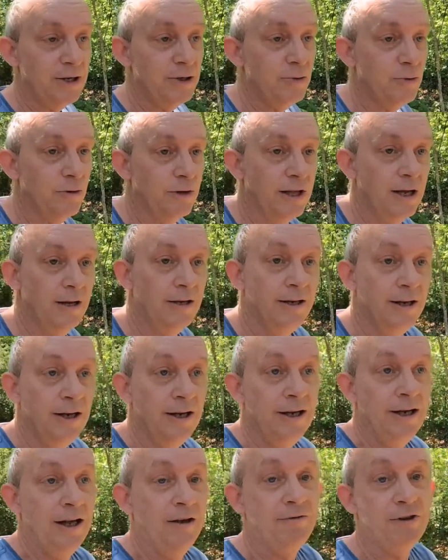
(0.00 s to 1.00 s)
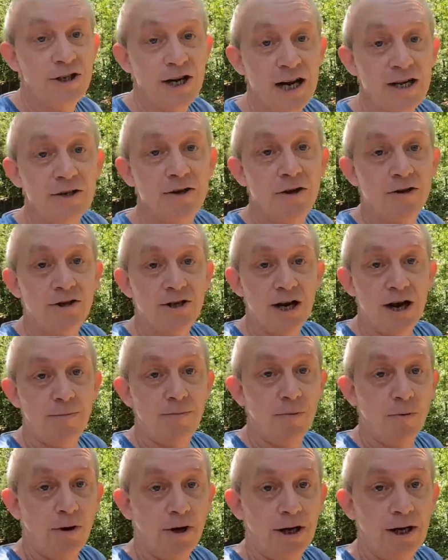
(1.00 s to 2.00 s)
make sure that if the chainsaws
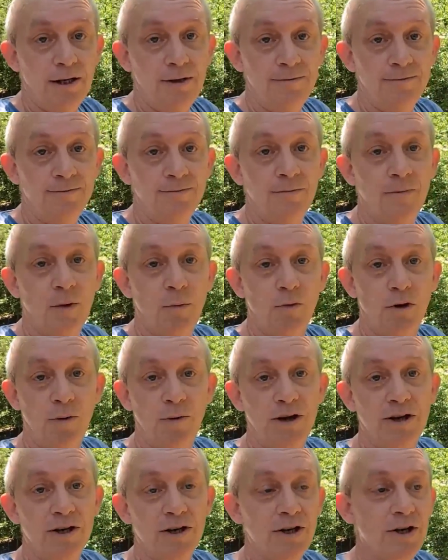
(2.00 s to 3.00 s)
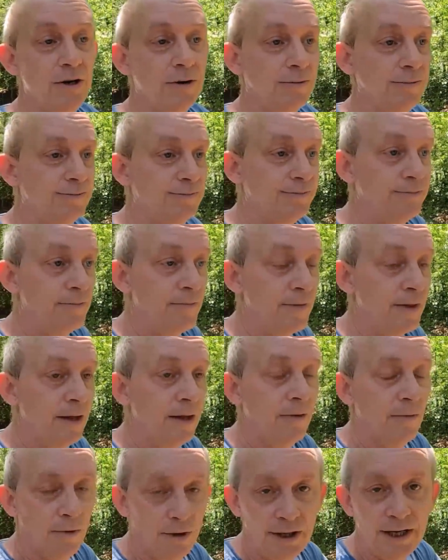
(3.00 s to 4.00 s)
stop working, what are we gonna do?
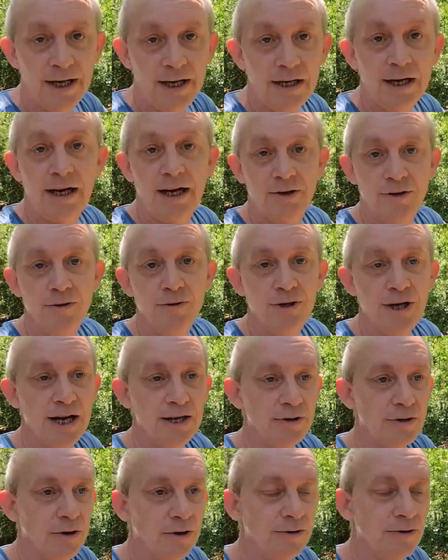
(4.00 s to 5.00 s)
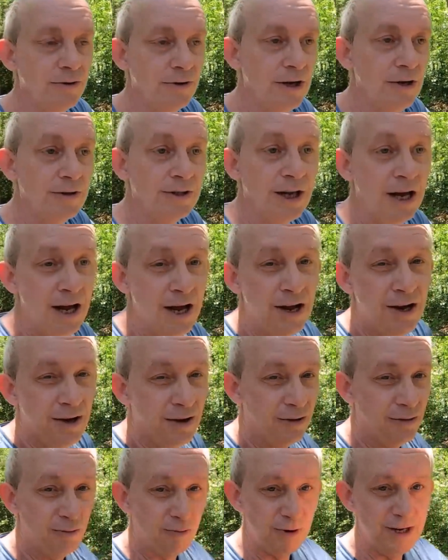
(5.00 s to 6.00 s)
Well, again, I got two chainsaws, so there's
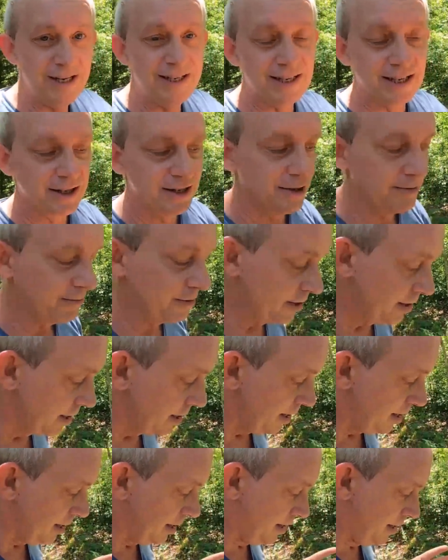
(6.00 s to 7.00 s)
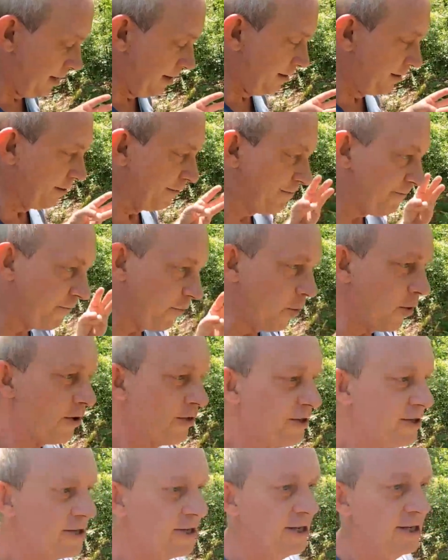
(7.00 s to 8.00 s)
three systems. The
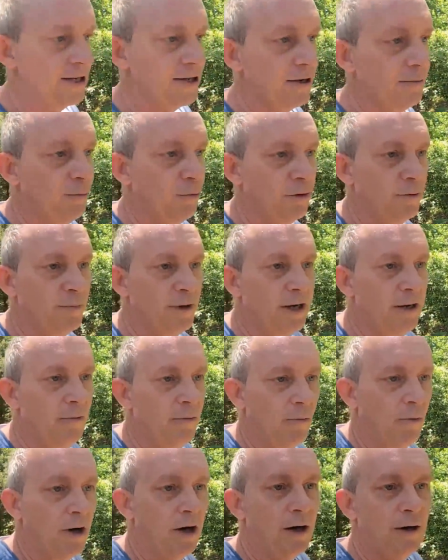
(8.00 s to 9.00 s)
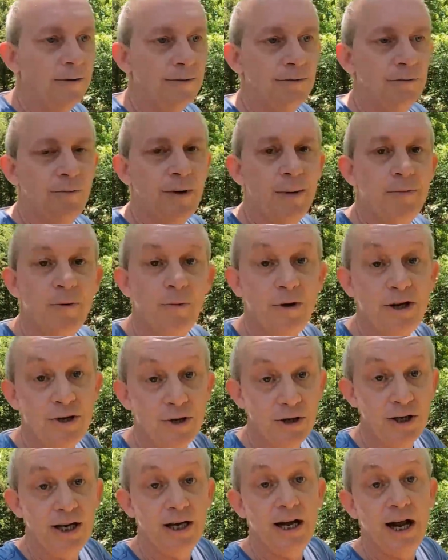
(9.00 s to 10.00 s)
fourth system would be, well, maybe we
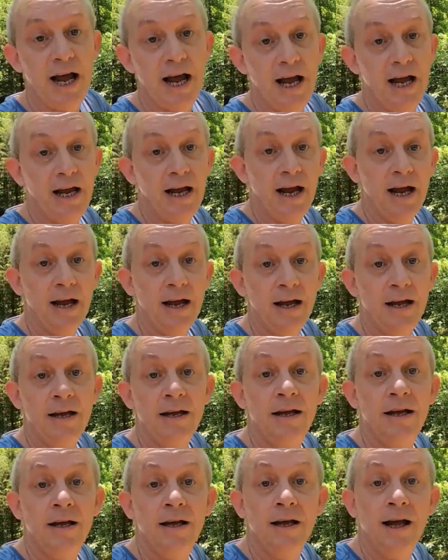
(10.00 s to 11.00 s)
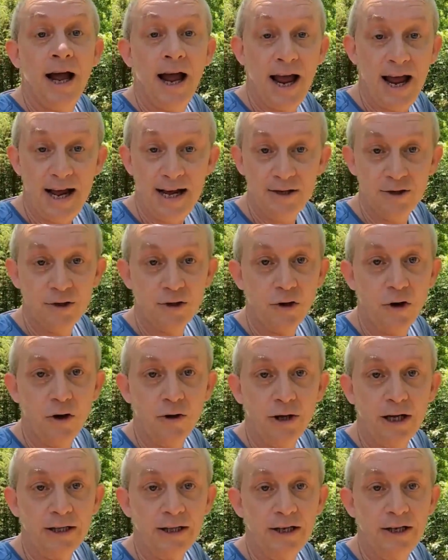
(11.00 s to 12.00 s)
should get a
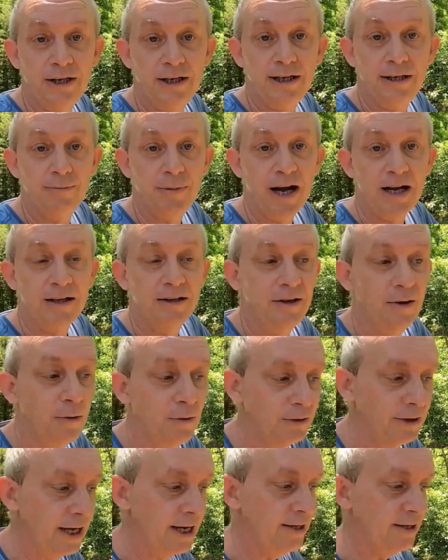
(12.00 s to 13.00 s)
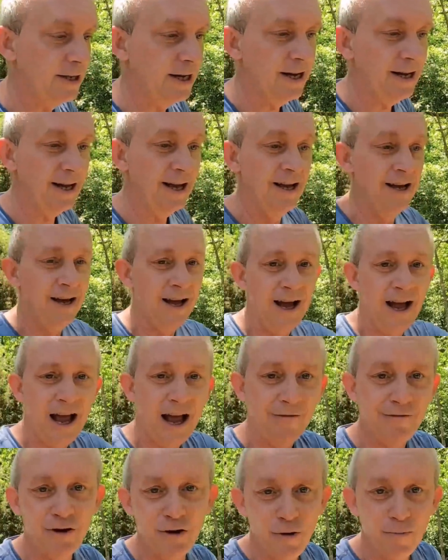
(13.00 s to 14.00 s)
handsaw like they did back in the old days. They
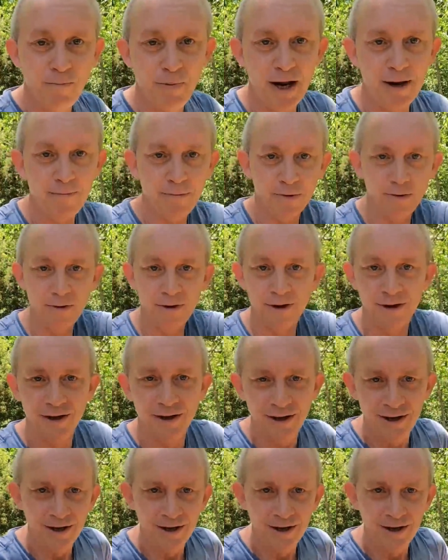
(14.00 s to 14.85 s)
have two people